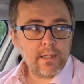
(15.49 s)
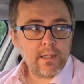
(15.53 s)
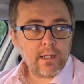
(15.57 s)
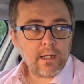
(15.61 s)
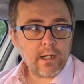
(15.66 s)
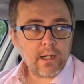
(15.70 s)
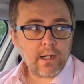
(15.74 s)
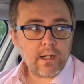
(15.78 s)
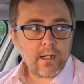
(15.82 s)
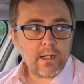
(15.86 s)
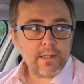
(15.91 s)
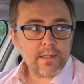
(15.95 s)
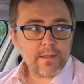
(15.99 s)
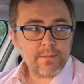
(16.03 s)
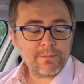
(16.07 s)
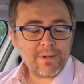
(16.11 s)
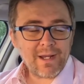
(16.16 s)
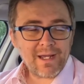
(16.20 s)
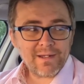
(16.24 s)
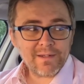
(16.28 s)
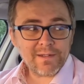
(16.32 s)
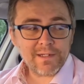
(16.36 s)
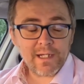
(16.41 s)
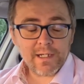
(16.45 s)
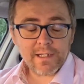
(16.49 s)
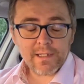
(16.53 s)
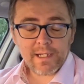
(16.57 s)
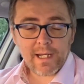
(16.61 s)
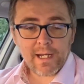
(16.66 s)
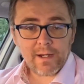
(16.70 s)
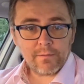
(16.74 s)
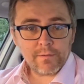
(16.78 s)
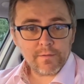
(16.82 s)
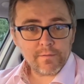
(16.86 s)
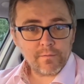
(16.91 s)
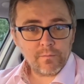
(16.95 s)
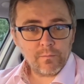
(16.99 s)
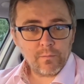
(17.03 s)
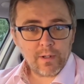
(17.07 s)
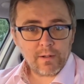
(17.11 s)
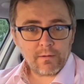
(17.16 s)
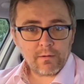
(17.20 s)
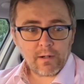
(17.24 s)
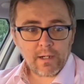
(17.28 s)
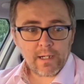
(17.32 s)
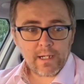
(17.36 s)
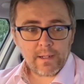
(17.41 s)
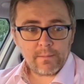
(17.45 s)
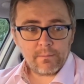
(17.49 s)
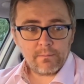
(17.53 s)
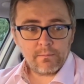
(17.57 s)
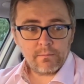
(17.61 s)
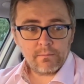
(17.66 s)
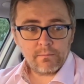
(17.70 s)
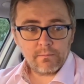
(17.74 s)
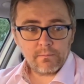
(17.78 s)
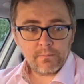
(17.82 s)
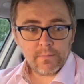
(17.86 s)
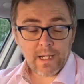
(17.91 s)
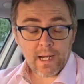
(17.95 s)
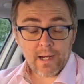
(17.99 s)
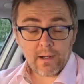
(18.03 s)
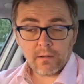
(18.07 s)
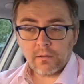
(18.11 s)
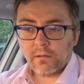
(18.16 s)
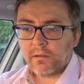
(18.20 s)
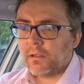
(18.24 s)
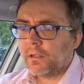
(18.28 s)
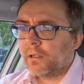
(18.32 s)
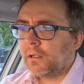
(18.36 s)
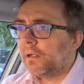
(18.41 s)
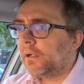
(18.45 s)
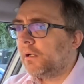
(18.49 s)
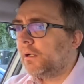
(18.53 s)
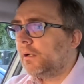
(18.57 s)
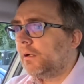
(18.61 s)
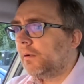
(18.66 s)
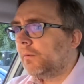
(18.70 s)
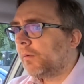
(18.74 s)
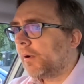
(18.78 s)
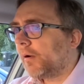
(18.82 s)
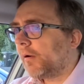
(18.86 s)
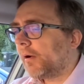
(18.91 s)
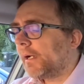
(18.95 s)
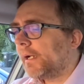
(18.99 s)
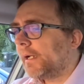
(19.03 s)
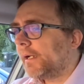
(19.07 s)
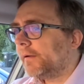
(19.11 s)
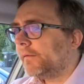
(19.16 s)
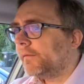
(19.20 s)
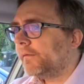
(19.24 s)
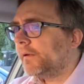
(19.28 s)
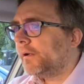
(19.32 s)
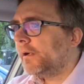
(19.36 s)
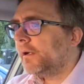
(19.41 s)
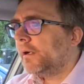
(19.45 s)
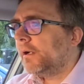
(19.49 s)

It's about 6 hours from where I am now, where I live.